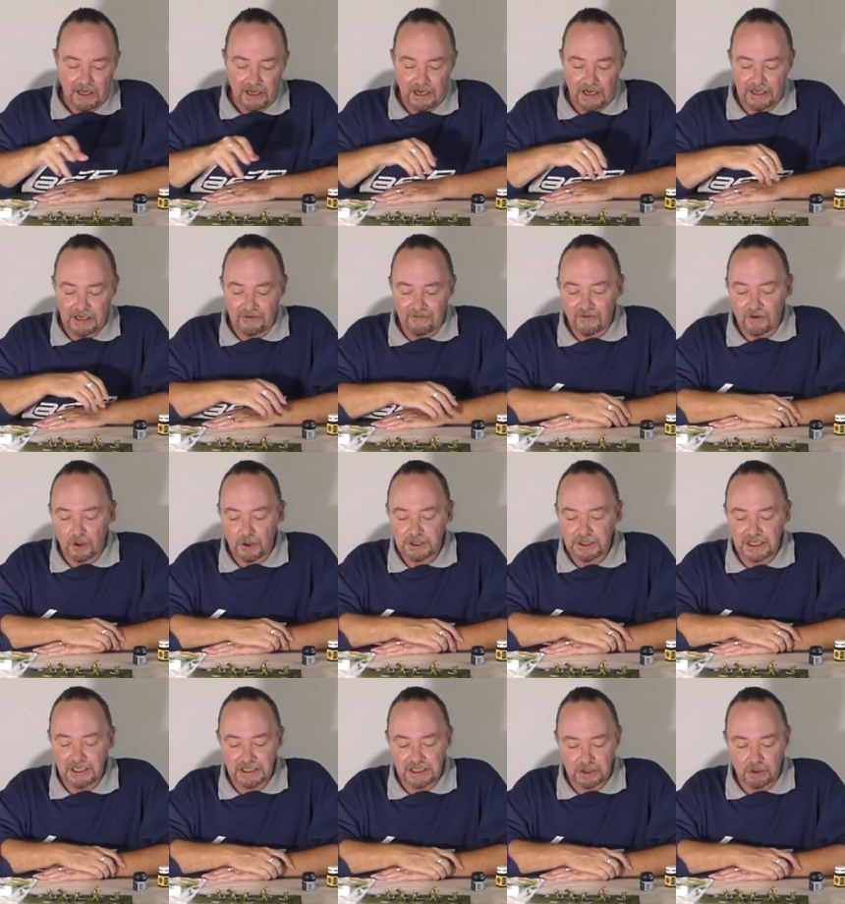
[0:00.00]
and I've got
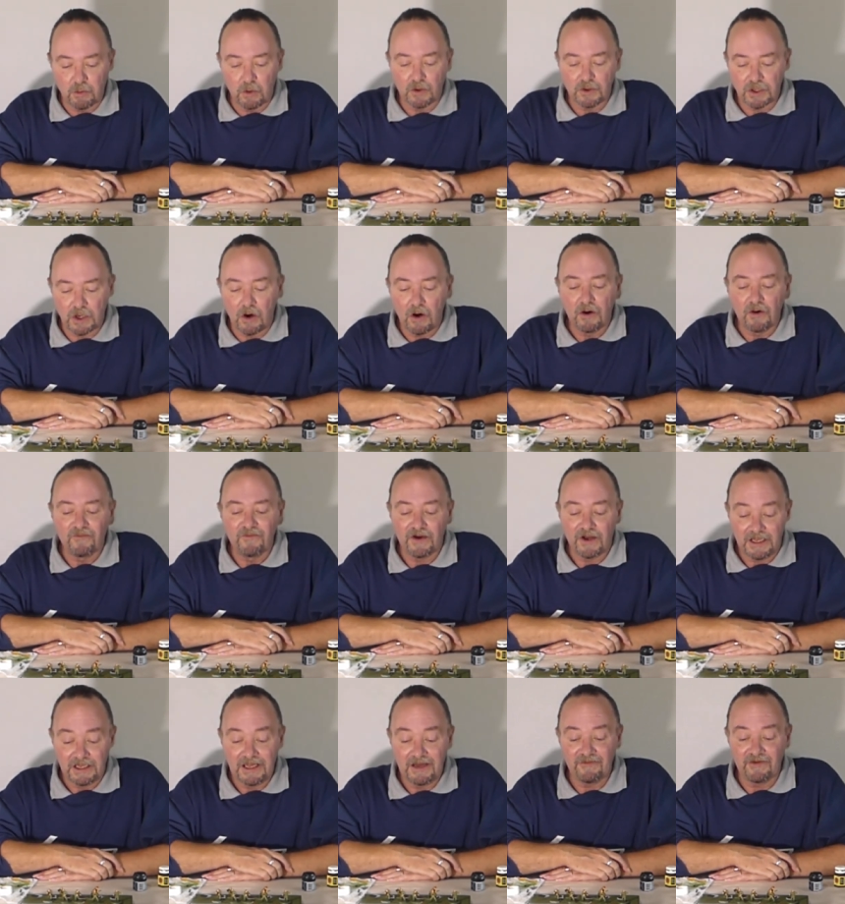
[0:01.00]
a squad of
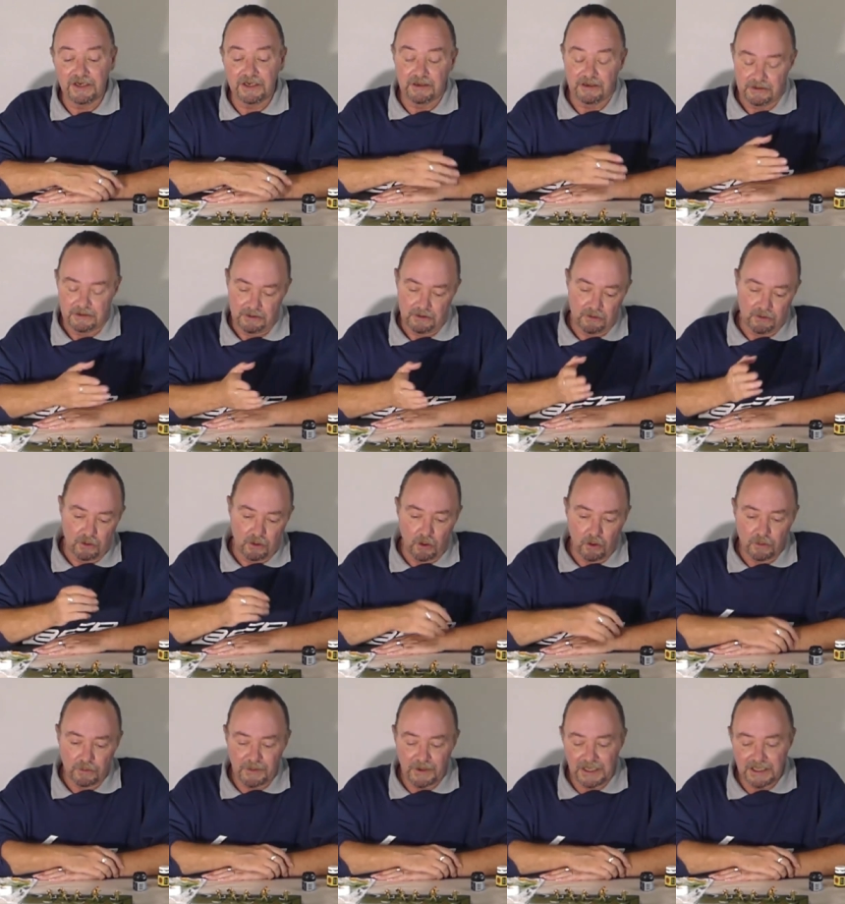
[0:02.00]
11
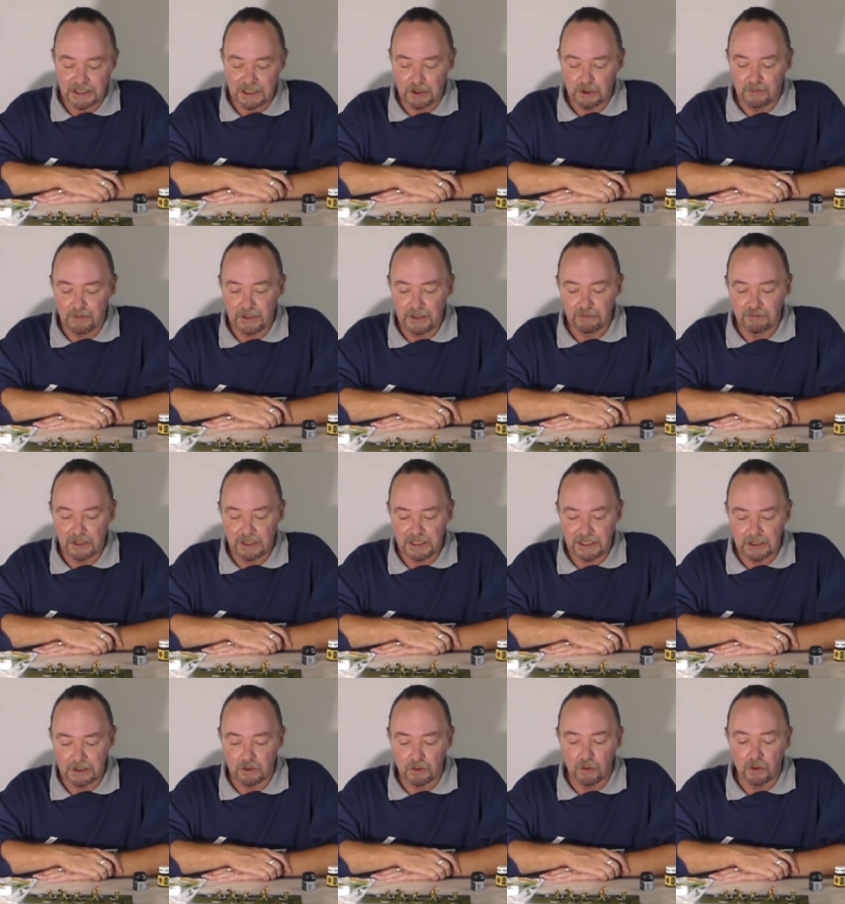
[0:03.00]
all painted up and ready
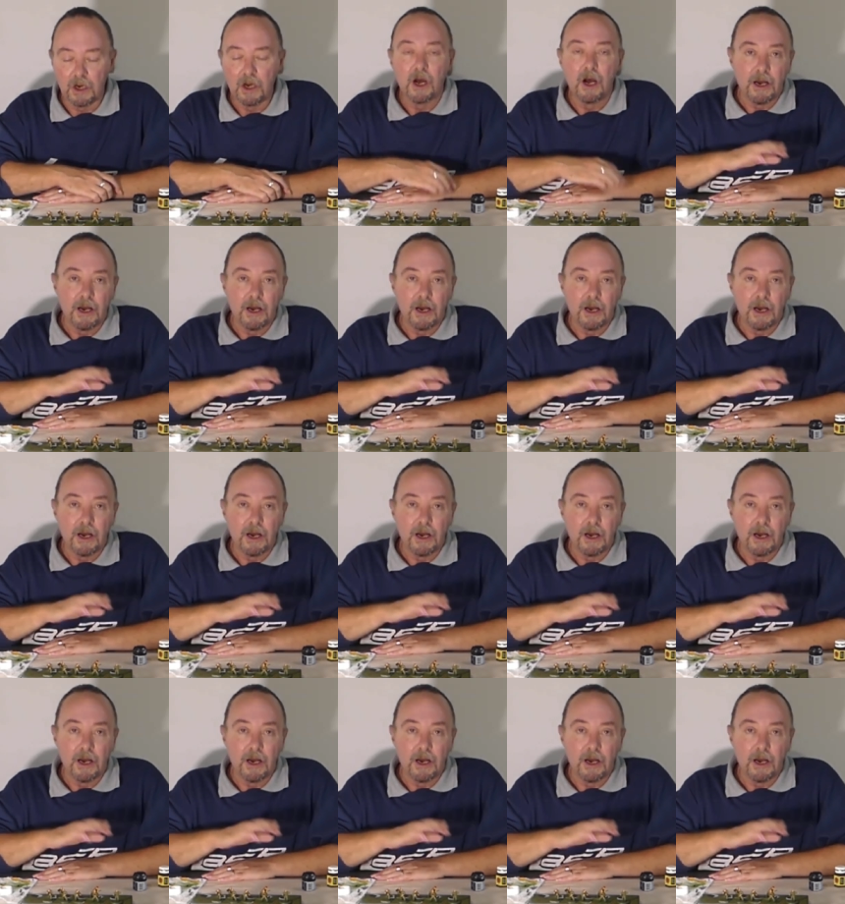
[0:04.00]
to go.